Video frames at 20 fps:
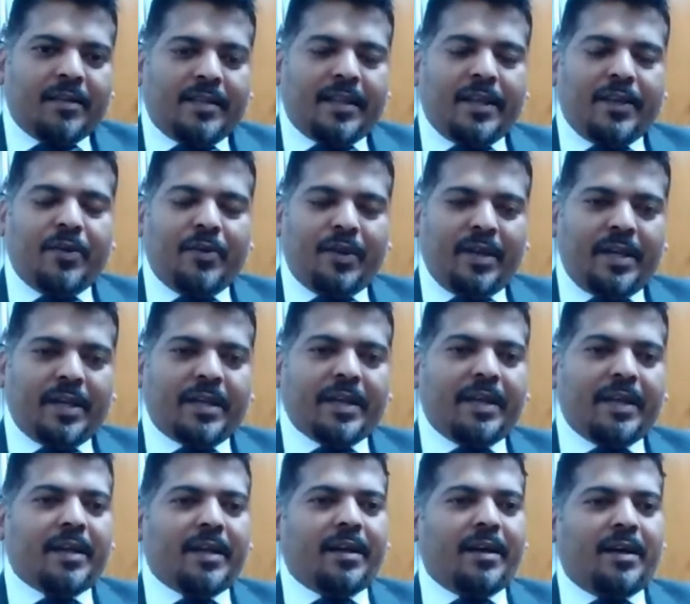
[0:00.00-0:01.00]
They
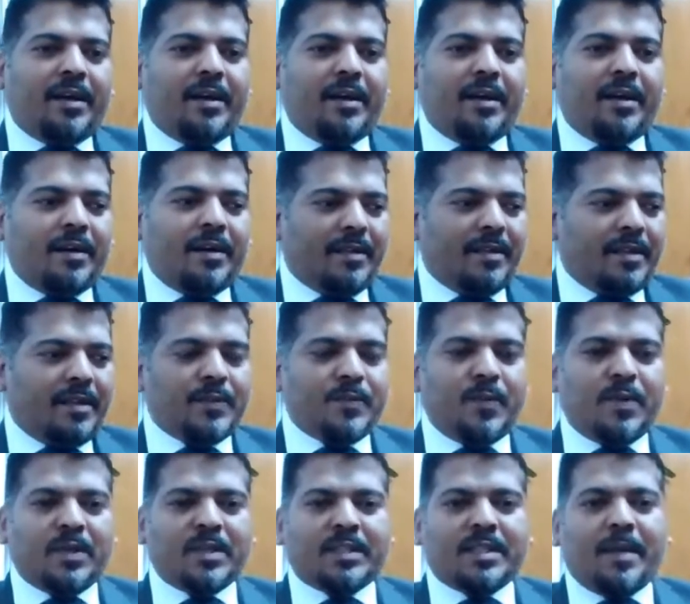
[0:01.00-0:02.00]
donated, this
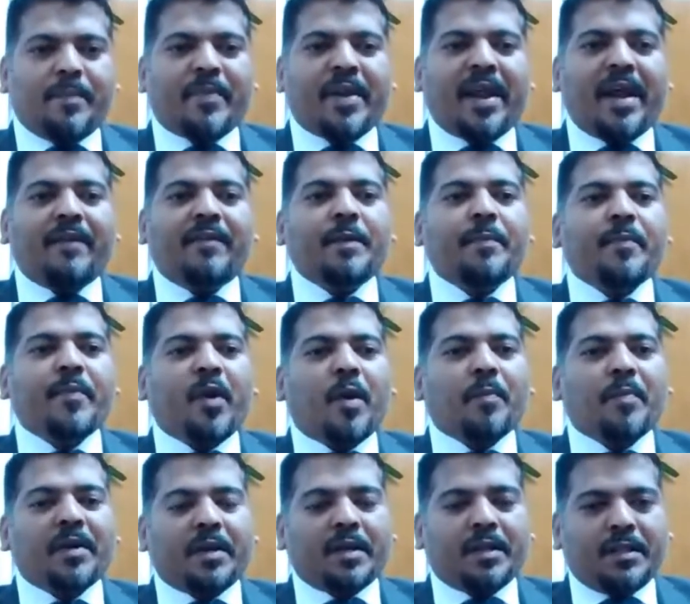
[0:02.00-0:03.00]
was their private
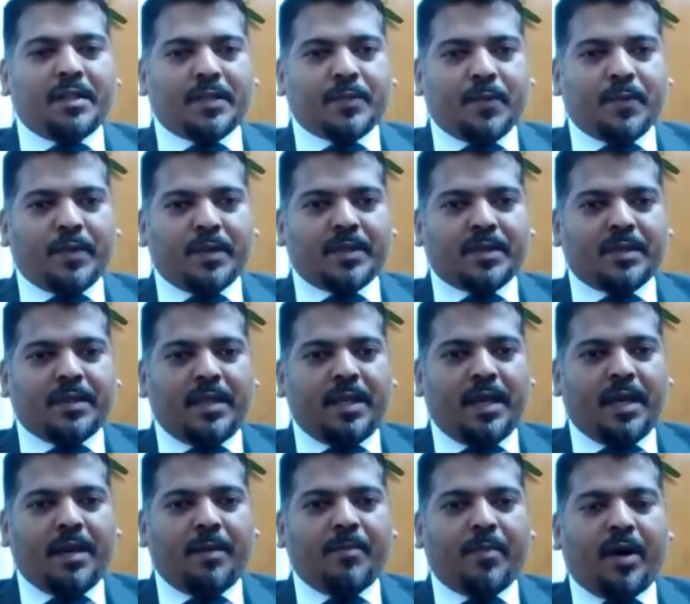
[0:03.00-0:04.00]
property, this was
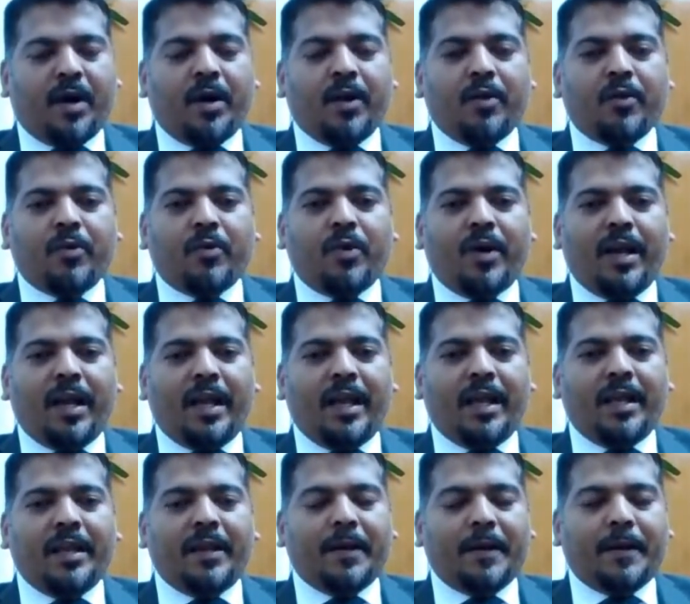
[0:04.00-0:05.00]
their bungalow,
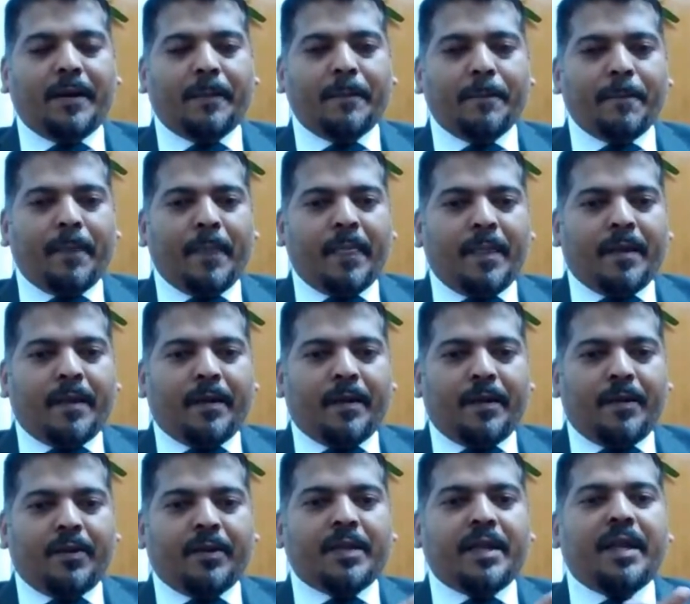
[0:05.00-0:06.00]
and
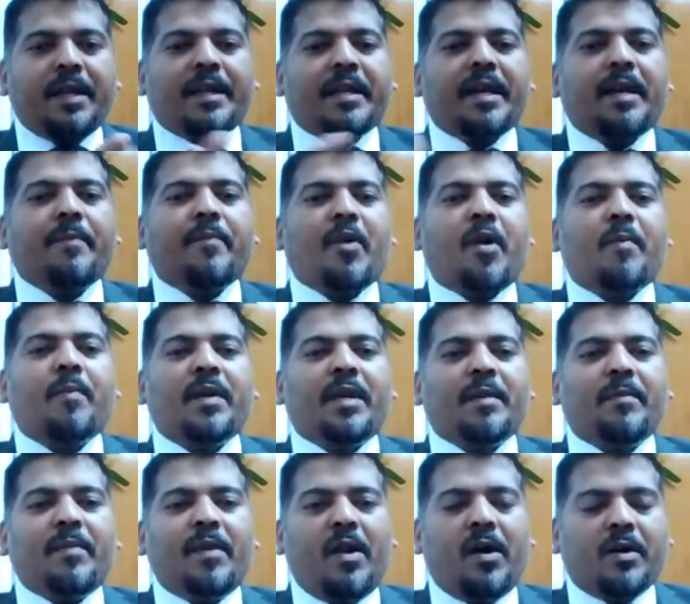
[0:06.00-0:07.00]
the entire
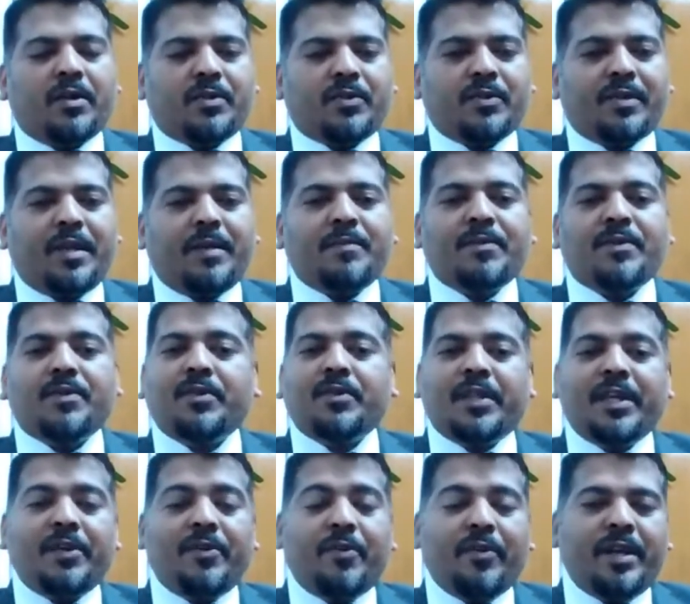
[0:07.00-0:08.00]
property belongs to them. So
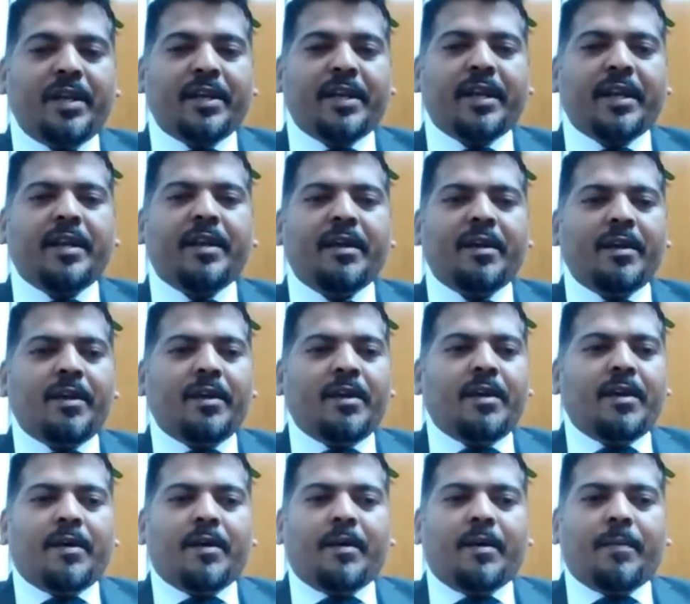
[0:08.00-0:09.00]
they donated
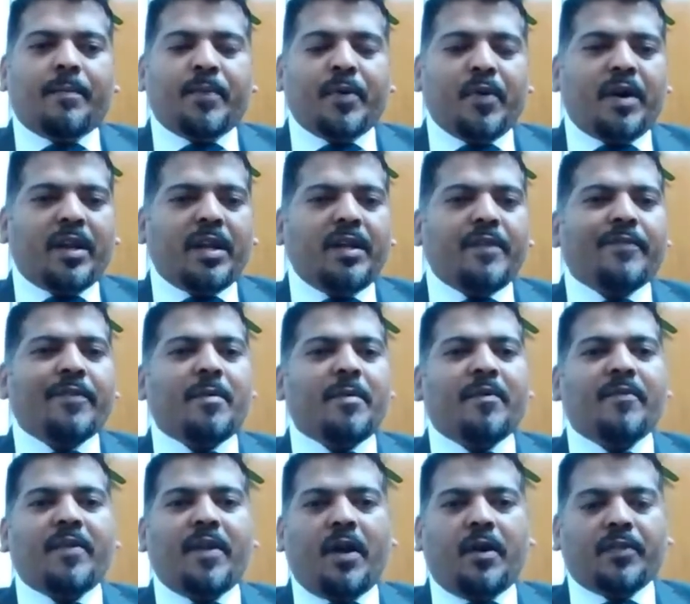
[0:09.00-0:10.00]
purely from
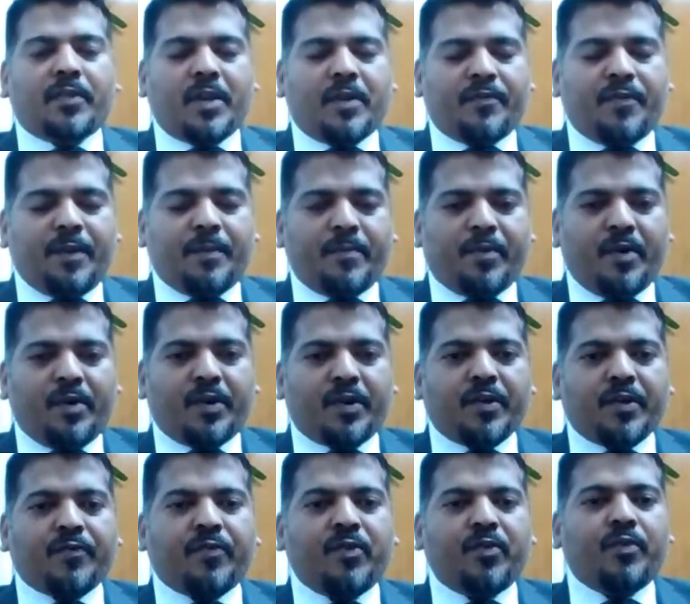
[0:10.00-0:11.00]
a philanthropic point
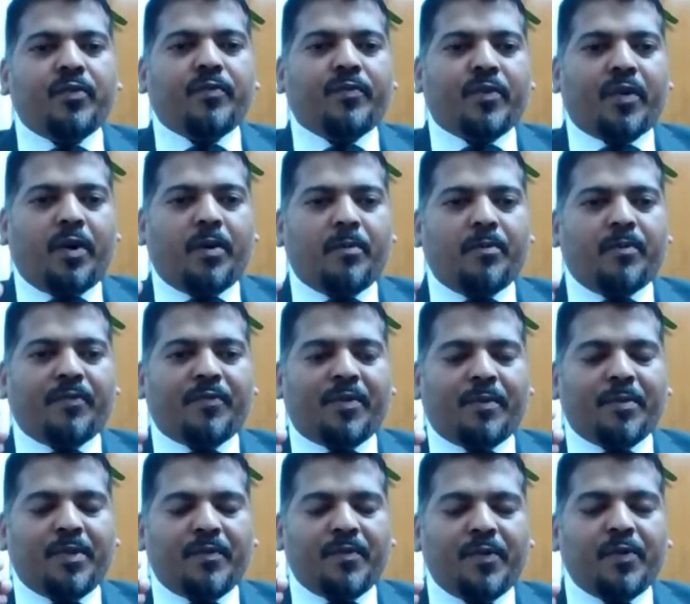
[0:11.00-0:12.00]
of view, from
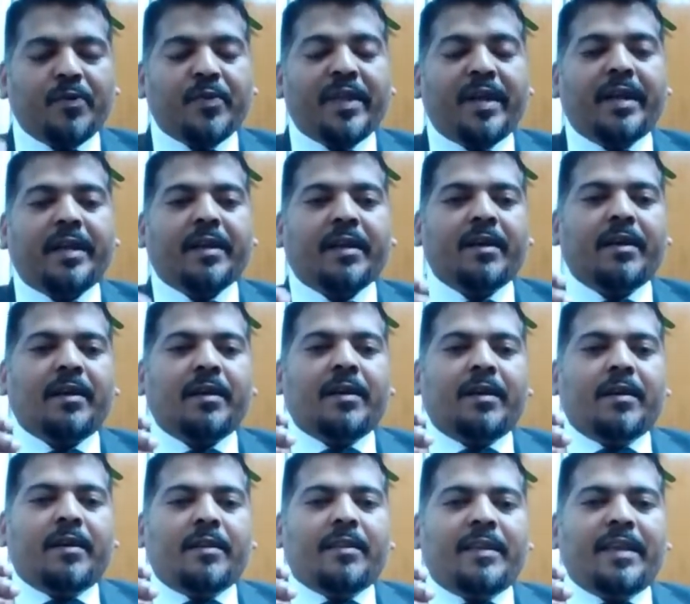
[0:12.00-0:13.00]
the view that
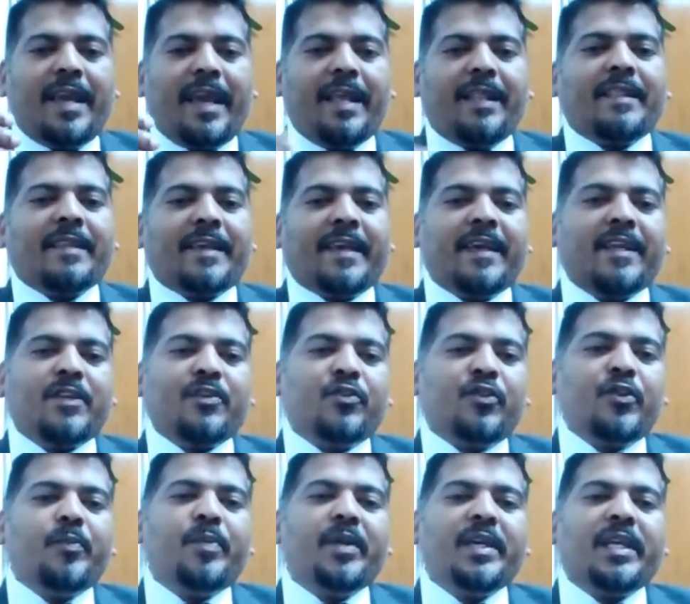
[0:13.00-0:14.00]
the healthcare
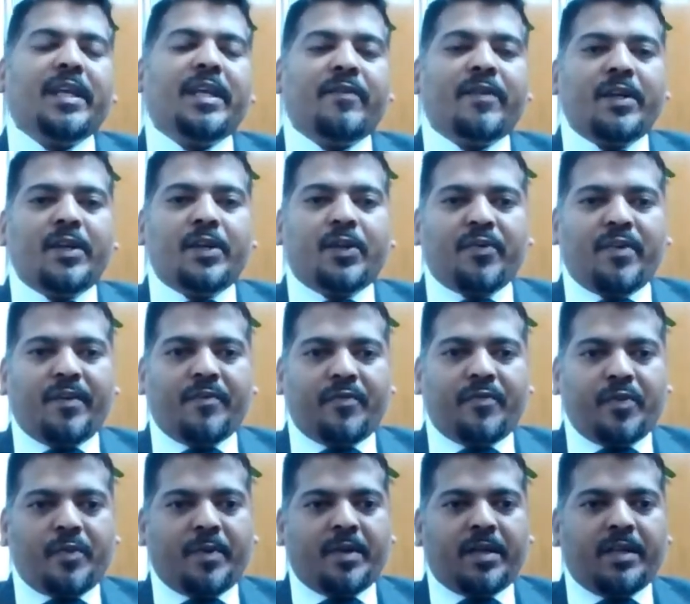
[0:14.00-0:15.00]
should be given to
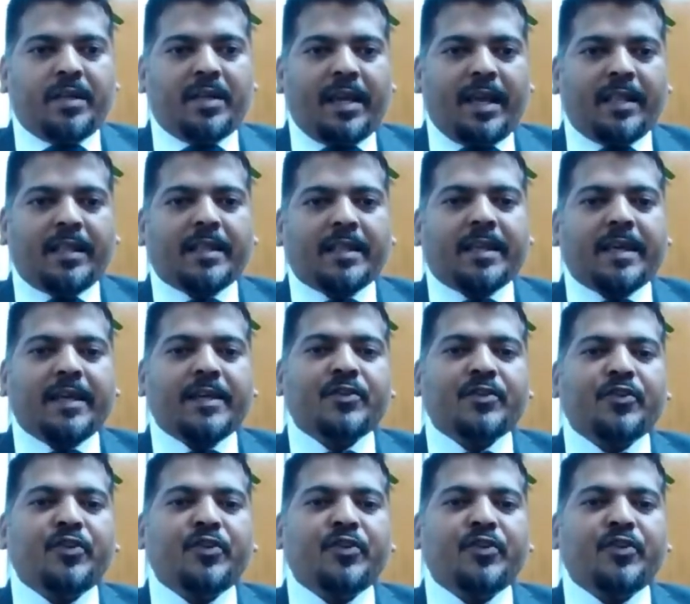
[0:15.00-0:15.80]
everybody, healthcare